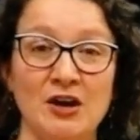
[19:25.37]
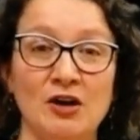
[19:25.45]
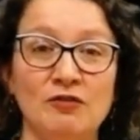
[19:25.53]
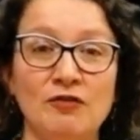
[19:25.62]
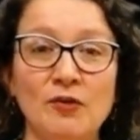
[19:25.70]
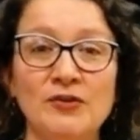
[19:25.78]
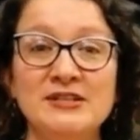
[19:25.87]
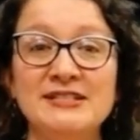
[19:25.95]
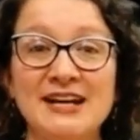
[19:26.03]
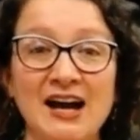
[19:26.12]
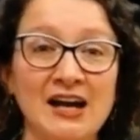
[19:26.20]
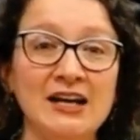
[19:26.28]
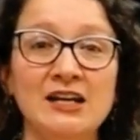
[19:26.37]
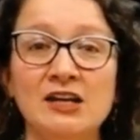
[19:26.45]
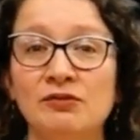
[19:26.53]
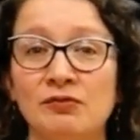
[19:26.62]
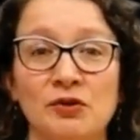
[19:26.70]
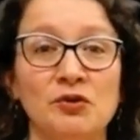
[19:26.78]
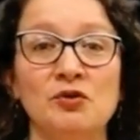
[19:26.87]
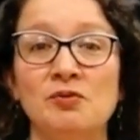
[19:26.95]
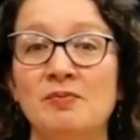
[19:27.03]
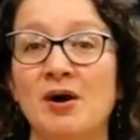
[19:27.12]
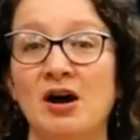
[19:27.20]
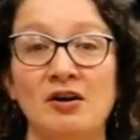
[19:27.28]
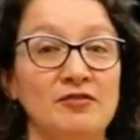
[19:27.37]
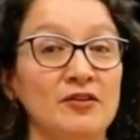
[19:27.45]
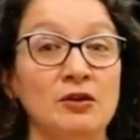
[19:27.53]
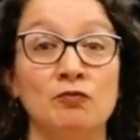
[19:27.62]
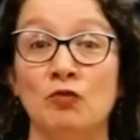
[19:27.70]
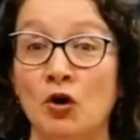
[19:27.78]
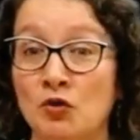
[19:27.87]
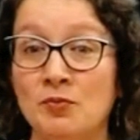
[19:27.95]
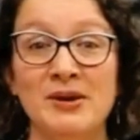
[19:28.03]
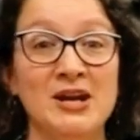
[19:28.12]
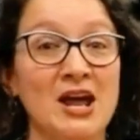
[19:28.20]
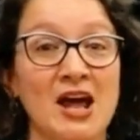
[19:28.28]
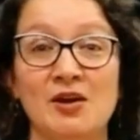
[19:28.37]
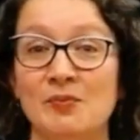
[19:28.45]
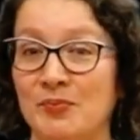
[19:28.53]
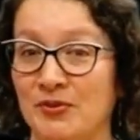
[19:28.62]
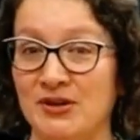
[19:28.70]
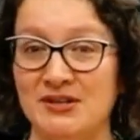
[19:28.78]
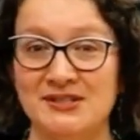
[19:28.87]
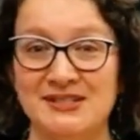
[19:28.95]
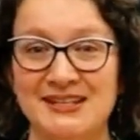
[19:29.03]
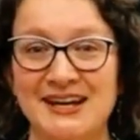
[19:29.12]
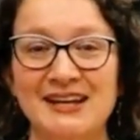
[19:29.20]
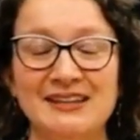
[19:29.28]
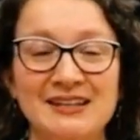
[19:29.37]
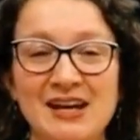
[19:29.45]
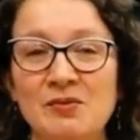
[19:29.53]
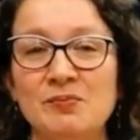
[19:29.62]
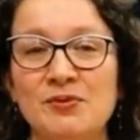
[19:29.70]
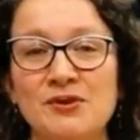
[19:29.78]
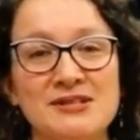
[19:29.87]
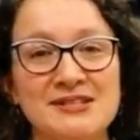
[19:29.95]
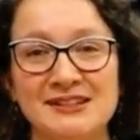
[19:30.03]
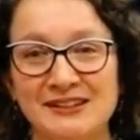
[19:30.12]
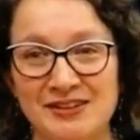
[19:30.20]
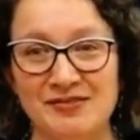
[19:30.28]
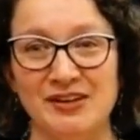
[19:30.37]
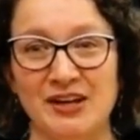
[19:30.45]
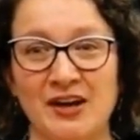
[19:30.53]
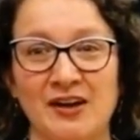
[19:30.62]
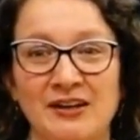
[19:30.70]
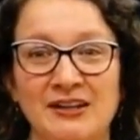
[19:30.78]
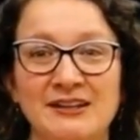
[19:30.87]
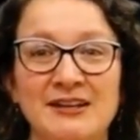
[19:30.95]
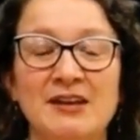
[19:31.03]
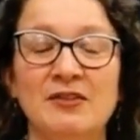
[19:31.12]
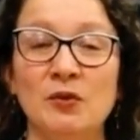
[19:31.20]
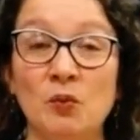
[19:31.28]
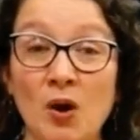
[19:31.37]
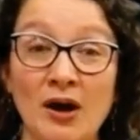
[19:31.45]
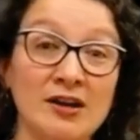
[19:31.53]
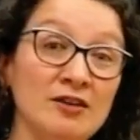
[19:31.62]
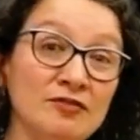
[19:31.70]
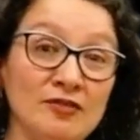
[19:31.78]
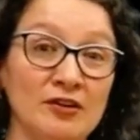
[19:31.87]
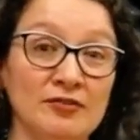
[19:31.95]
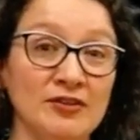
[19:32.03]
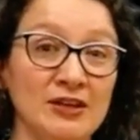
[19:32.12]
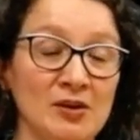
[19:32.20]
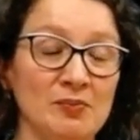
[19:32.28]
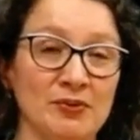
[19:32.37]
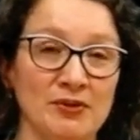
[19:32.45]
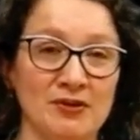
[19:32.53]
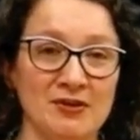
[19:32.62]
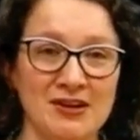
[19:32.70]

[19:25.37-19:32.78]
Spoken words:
for the dining room of a Roman empress, the Empress Livia, the wife of the Emperor